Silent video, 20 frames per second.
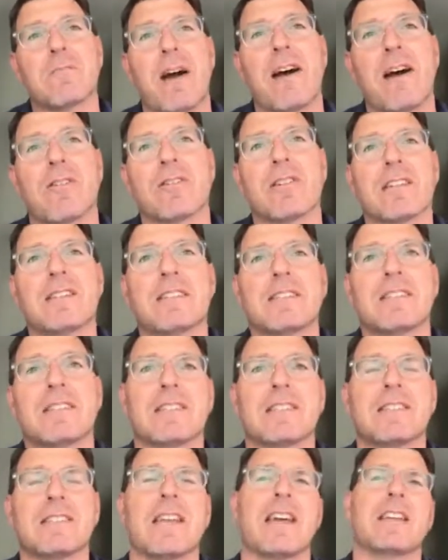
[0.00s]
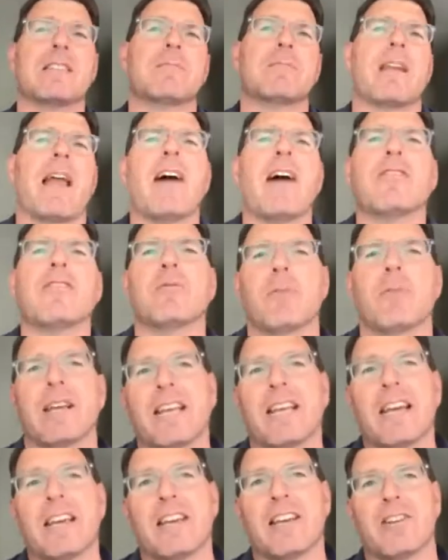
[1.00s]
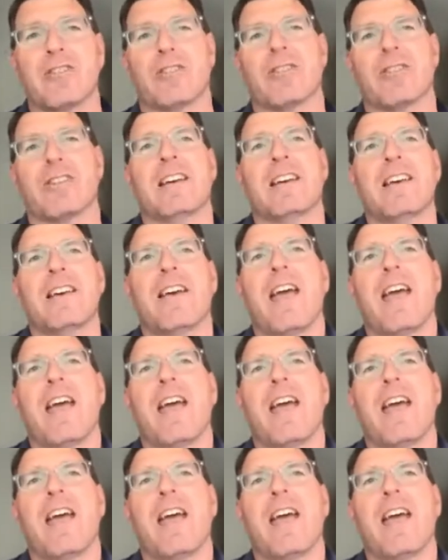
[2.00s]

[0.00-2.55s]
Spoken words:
power is these days. But how did we get here?